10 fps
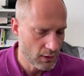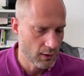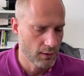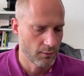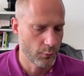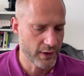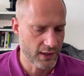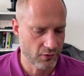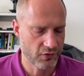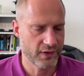we can
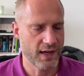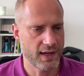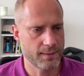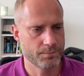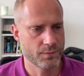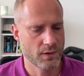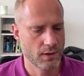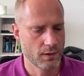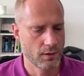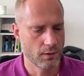stay,
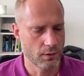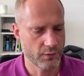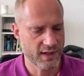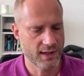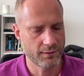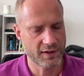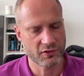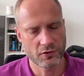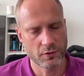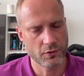or we can have access
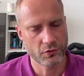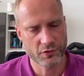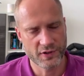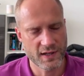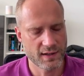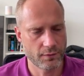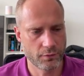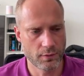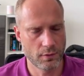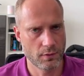to user data
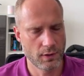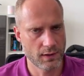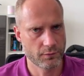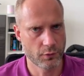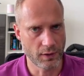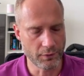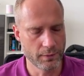for forever.